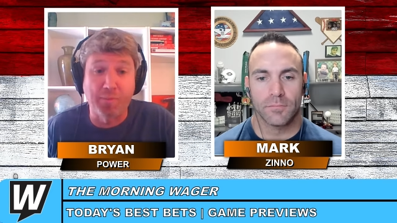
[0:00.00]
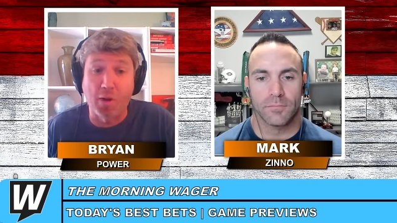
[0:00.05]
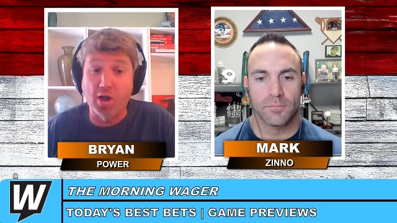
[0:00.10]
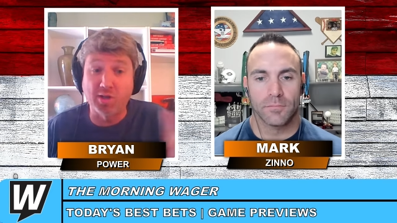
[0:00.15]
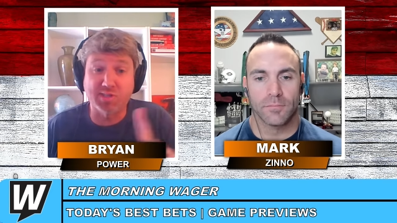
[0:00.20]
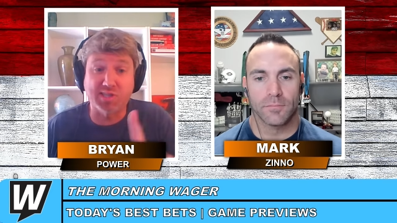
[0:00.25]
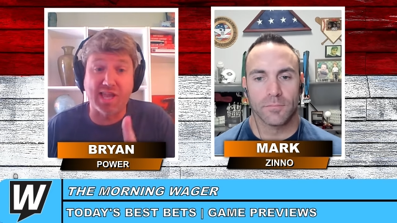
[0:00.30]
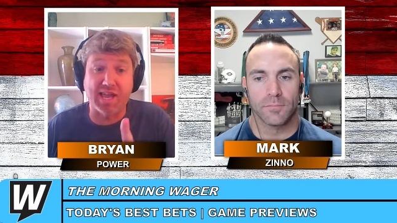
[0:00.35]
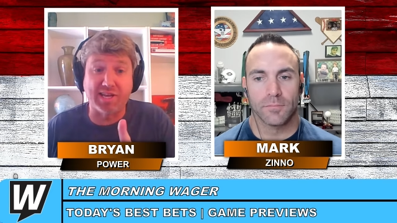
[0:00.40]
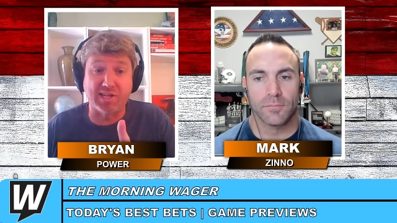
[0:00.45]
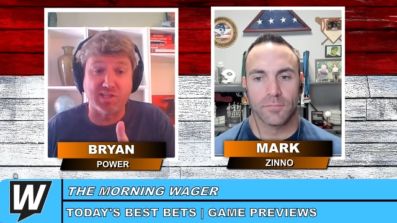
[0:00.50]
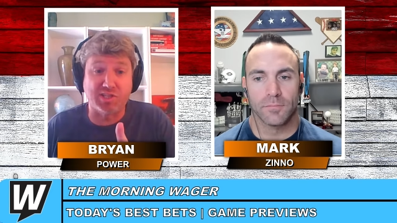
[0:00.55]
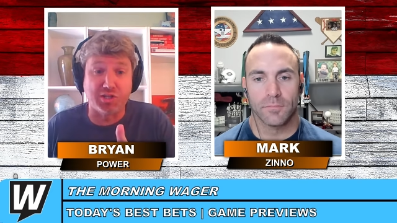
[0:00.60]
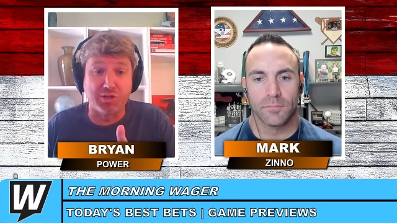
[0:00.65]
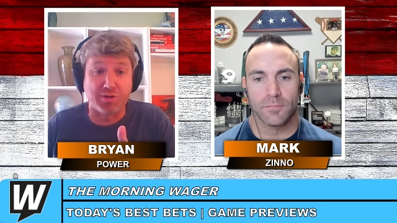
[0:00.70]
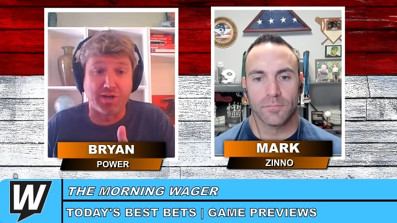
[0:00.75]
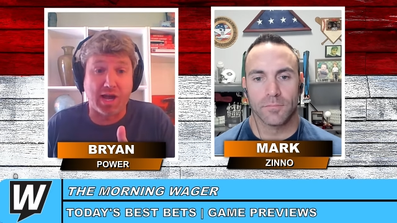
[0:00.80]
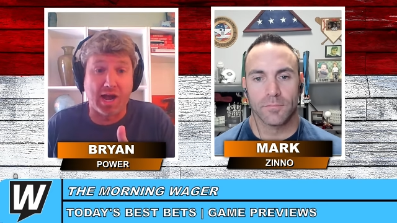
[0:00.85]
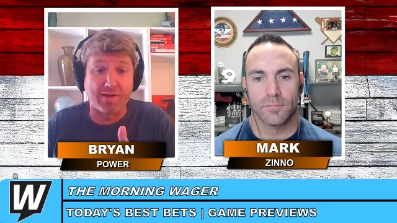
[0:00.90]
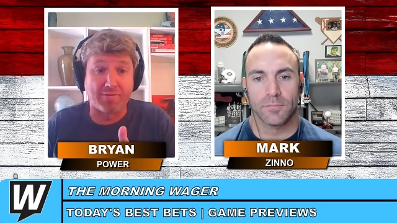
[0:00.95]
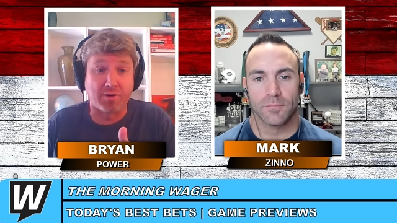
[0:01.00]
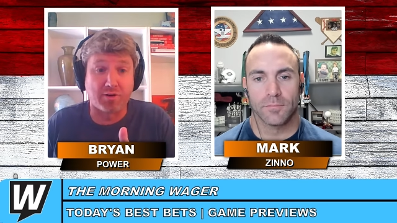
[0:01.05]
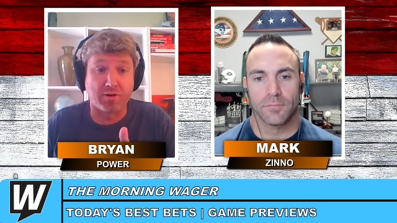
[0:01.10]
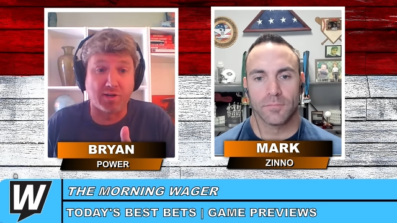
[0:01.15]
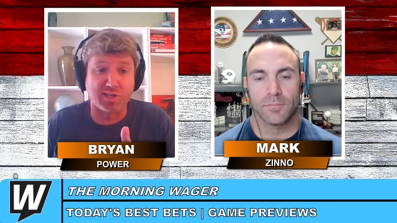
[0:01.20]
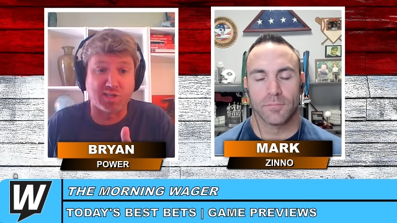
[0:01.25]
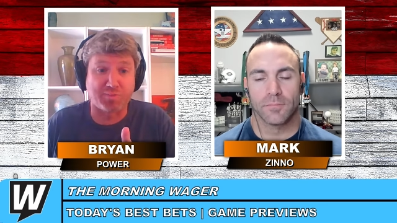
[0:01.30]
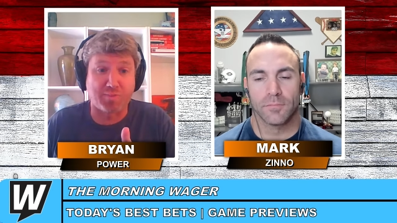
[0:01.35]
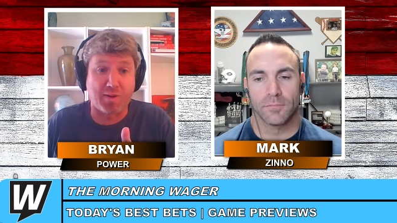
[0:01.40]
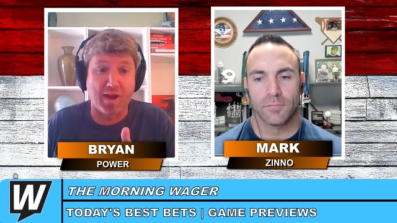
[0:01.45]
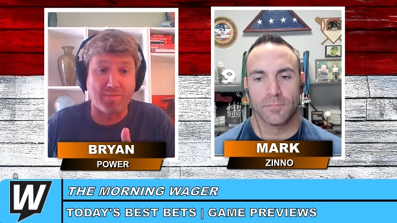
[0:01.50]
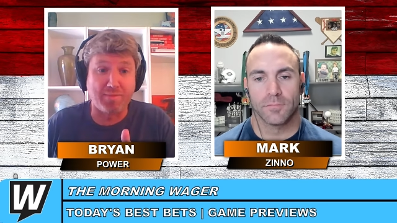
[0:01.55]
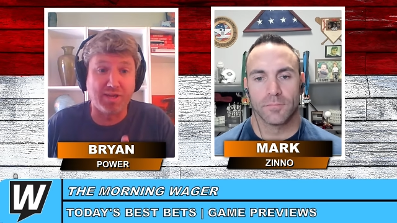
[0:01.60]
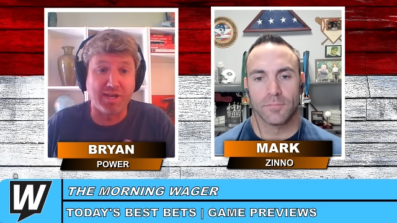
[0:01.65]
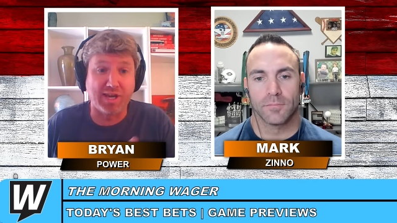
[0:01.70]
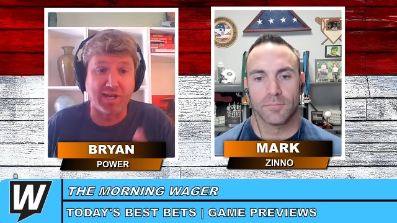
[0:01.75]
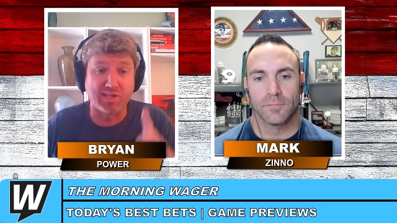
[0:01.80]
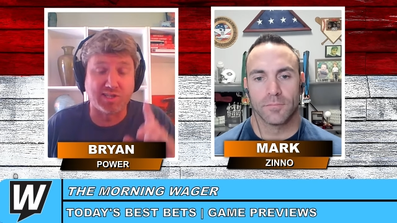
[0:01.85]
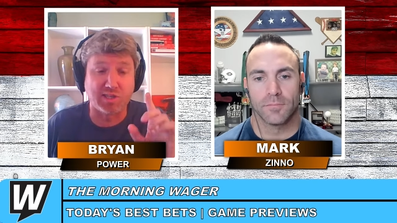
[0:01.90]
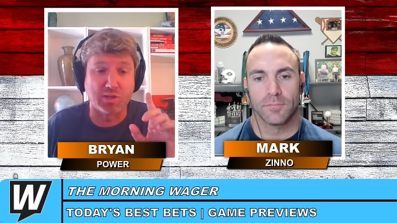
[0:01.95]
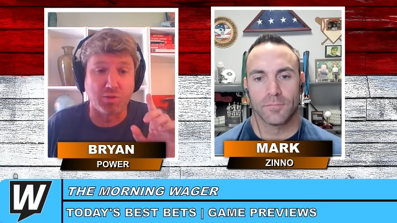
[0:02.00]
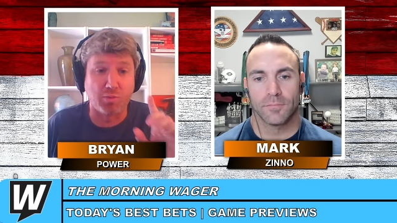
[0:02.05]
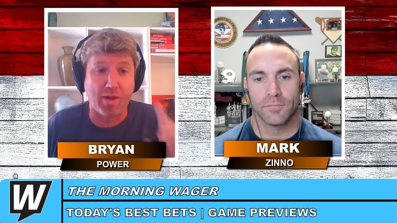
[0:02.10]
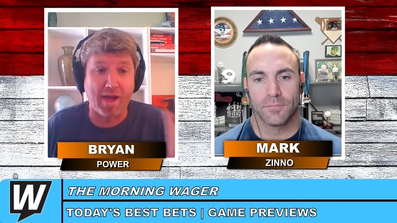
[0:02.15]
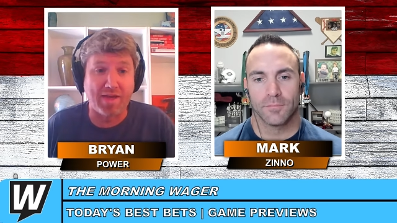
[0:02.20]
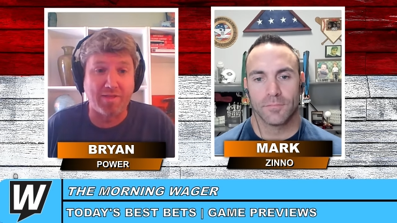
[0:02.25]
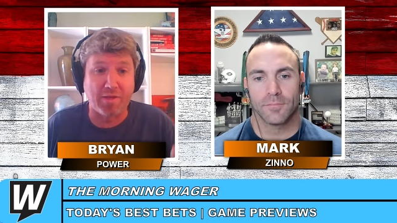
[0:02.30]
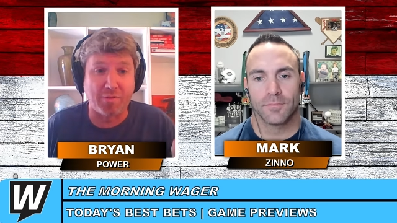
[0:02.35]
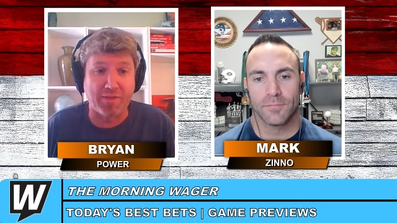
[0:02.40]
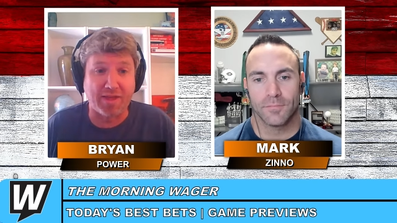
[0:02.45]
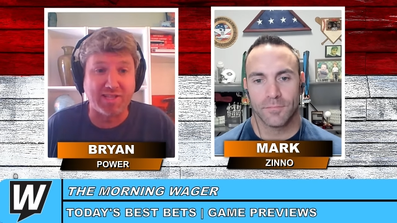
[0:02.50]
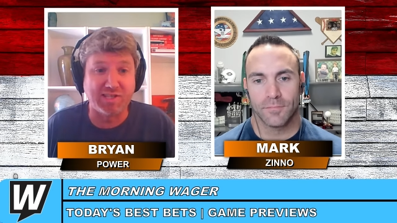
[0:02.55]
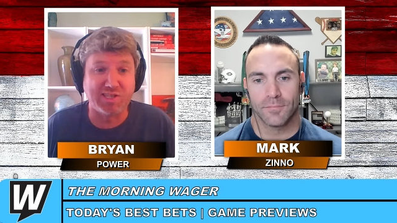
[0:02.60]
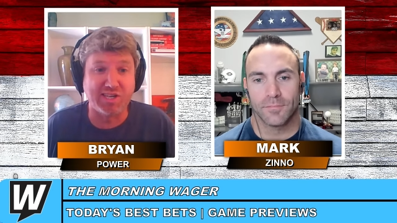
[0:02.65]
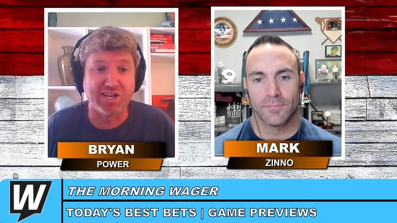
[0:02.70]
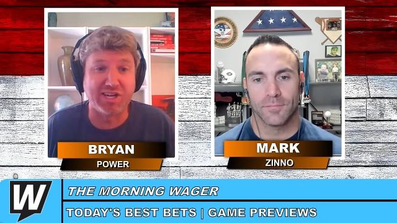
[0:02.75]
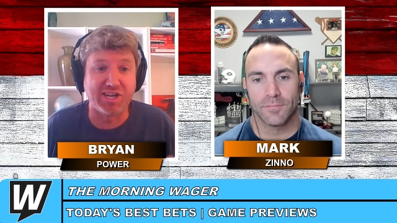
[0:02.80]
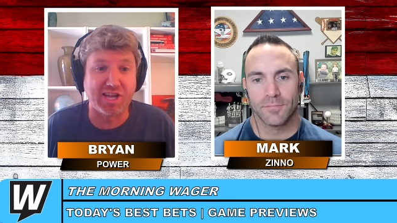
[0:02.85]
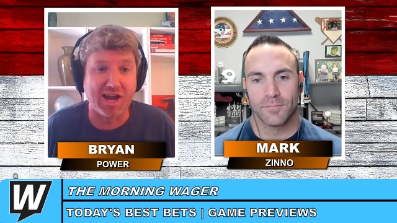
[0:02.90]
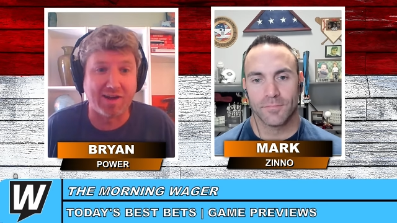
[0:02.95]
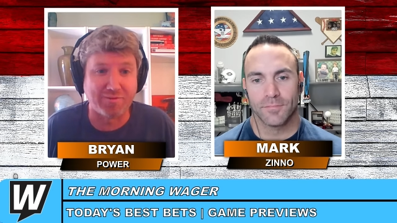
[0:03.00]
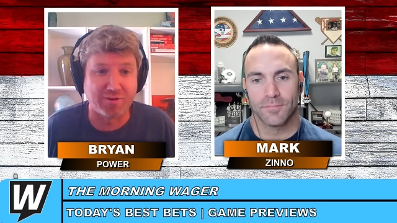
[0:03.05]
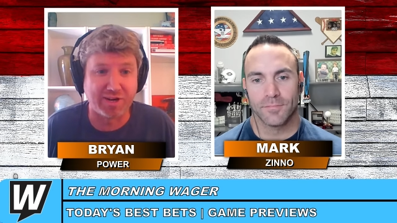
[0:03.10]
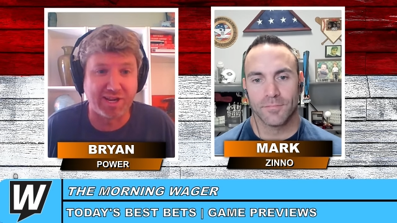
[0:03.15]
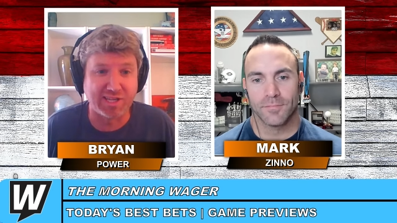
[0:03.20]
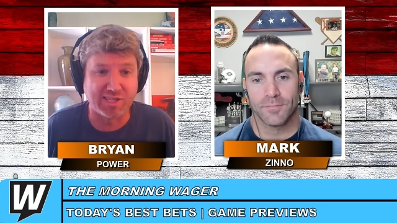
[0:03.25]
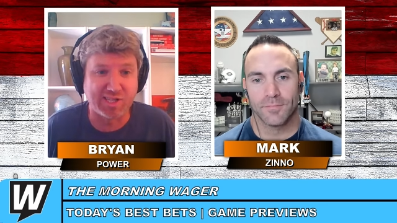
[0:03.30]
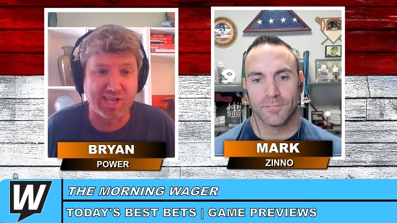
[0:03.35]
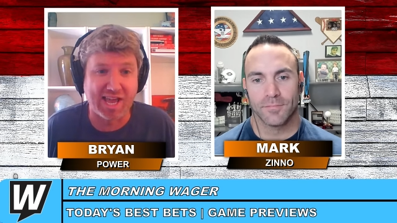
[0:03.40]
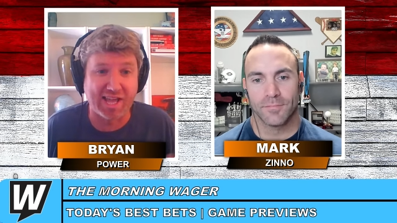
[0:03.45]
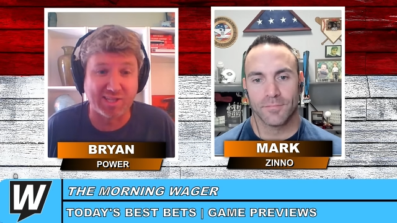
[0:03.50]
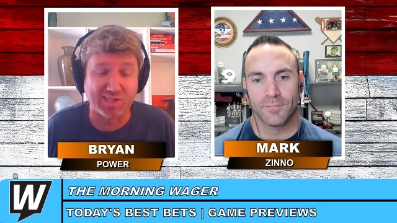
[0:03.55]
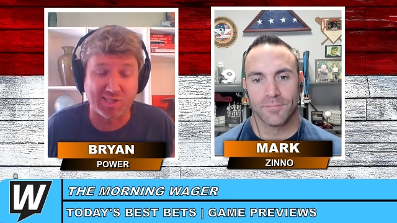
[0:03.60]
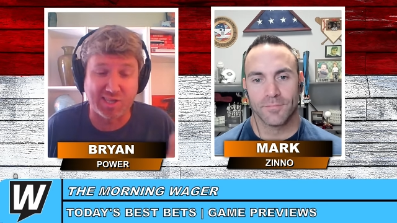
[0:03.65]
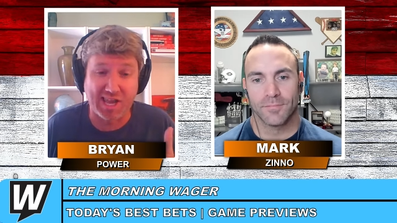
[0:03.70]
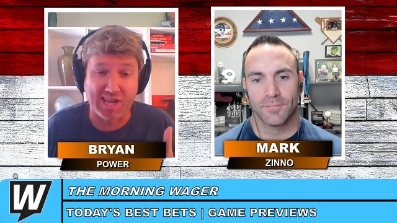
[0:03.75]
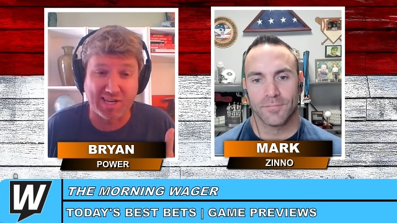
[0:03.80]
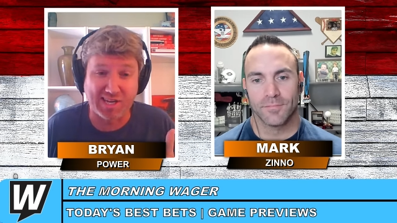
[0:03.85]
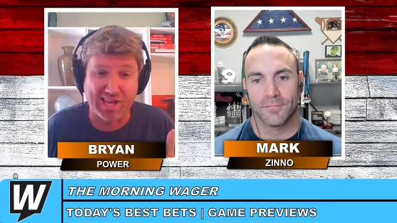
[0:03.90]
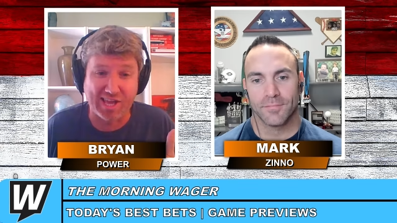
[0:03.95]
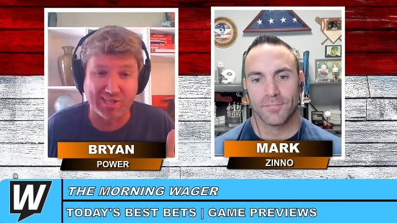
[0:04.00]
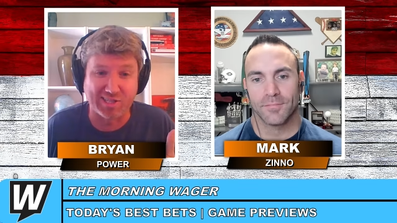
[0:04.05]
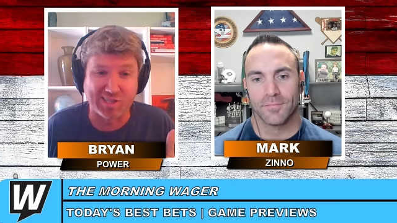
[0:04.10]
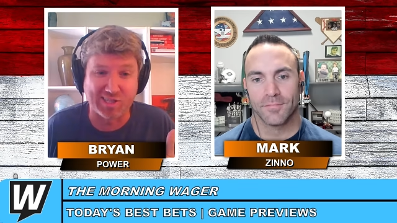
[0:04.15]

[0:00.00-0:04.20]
Speaker 1: Ball State is due to cover a spread because the way that they didn't cover against Kent State